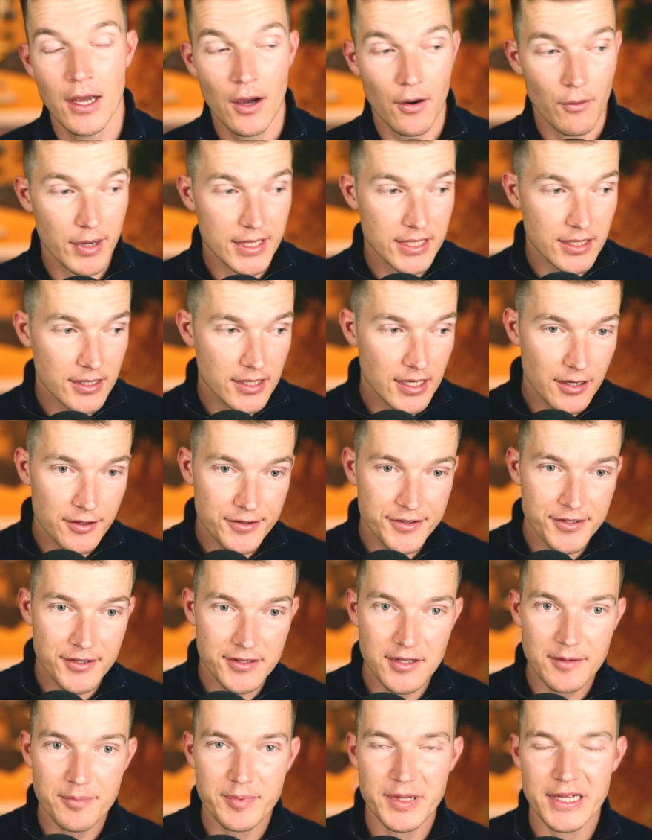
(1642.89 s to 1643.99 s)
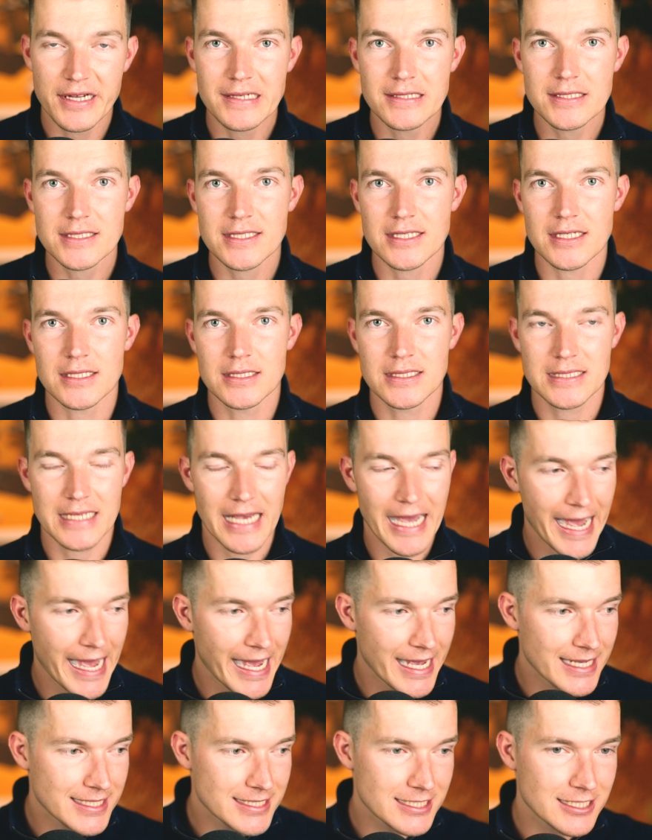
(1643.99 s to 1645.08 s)
When you go to new places,
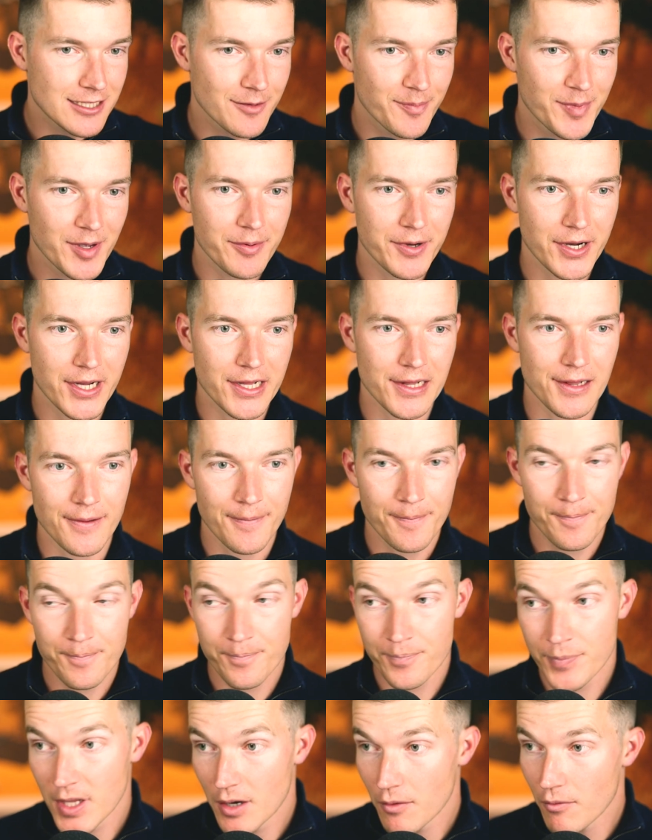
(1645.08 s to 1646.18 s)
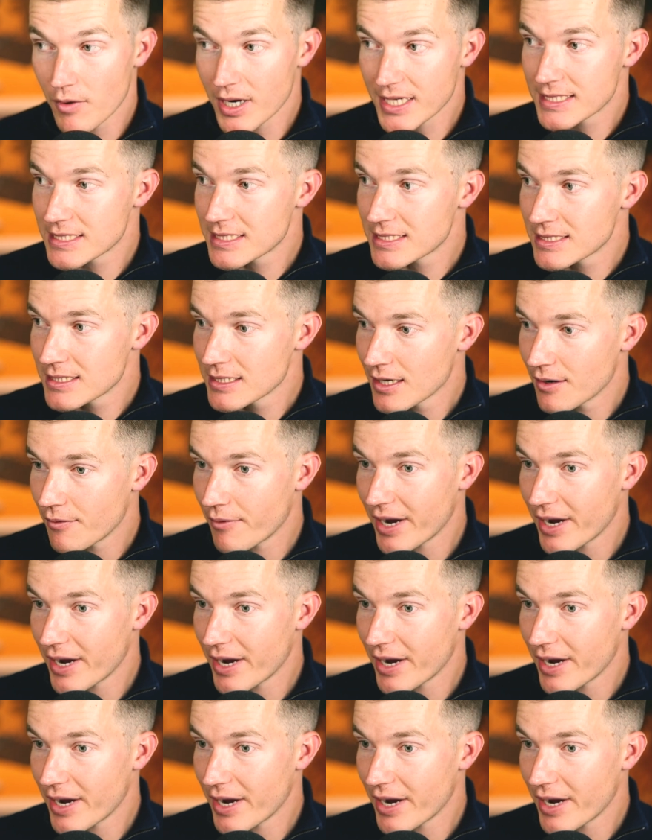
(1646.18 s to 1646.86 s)
ask people what's,